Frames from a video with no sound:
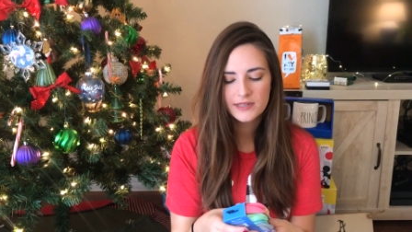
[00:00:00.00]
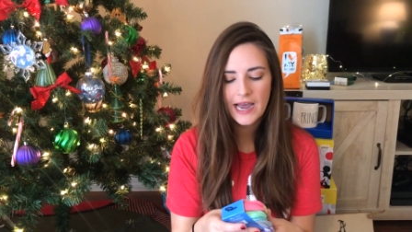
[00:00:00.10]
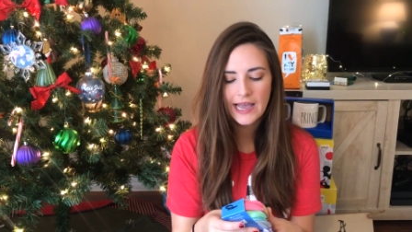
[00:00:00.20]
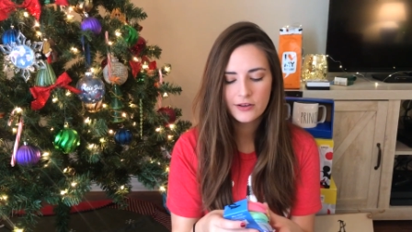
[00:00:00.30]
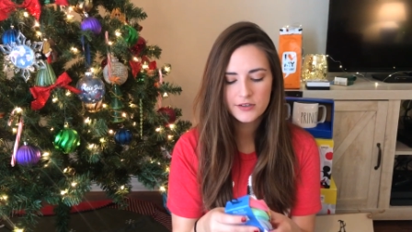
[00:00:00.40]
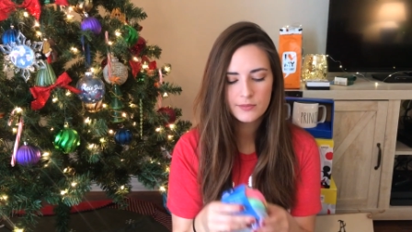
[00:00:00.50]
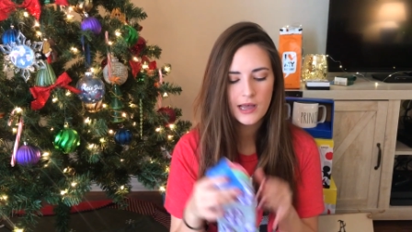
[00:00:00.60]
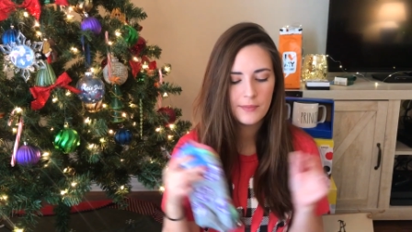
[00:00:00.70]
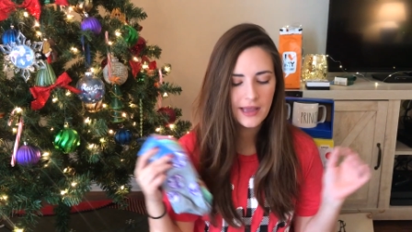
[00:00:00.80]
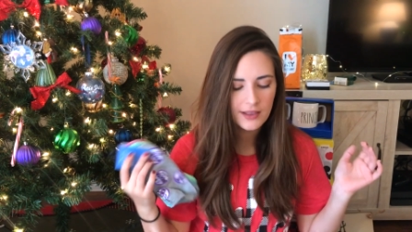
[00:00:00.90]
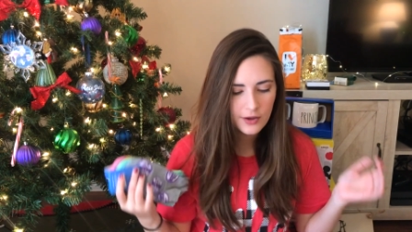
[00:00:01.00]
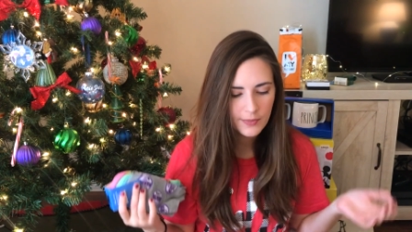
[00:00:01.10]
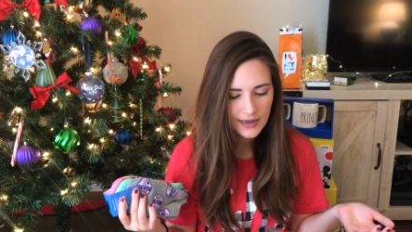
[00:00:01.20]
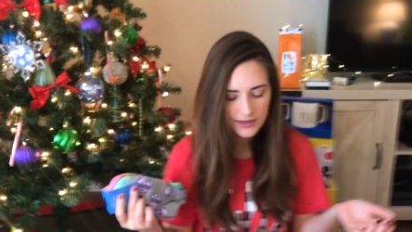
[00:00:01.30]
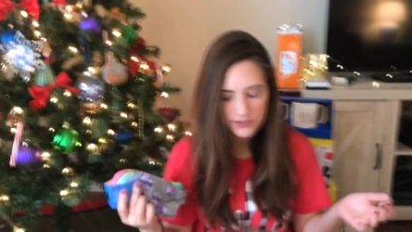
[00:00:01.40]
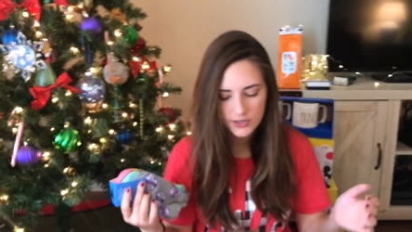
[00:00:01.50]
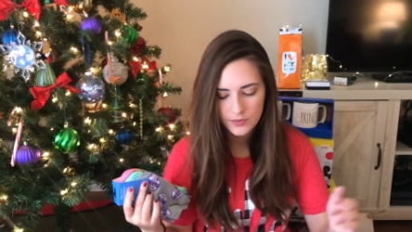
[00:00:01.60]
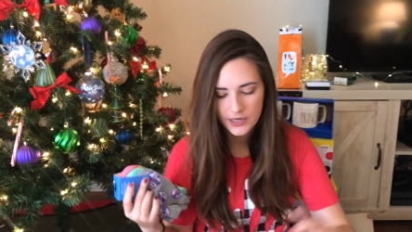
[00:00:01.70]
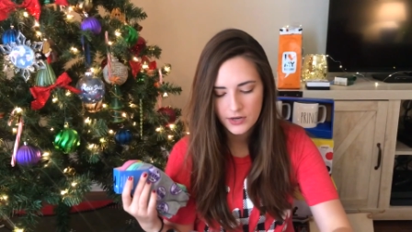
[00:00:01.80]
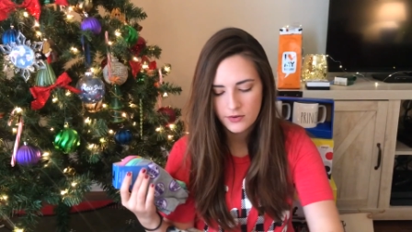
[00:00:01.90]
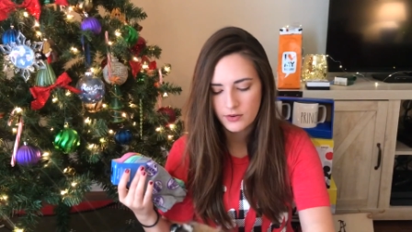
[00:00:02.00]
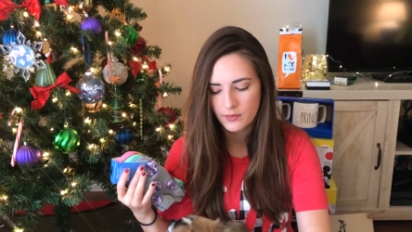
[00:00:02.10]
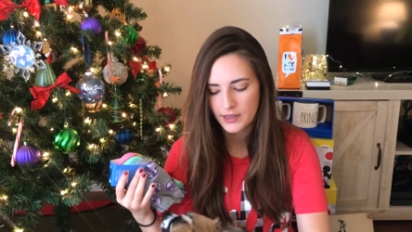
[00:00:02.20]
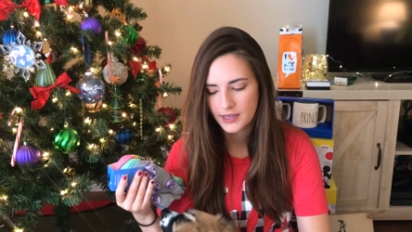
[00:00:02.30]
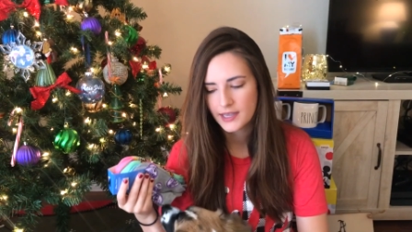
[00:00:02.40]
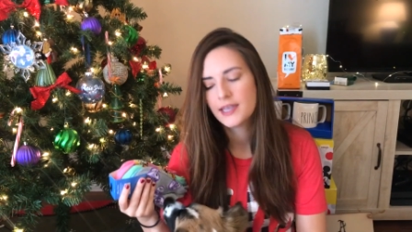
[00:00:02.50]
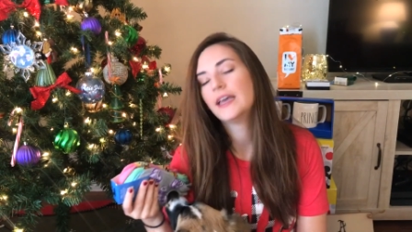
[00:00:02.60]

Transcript: Tyler's mom. Hello, Baxter, what are you doing?